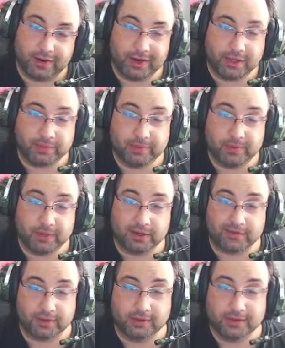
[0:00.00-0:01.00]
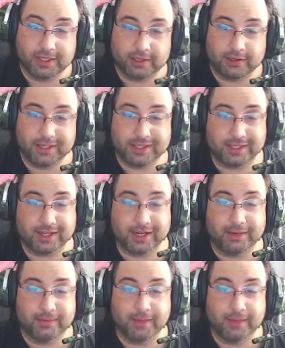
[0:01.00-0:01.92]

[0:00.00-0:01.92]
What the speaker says: and it's been wonderful till recently.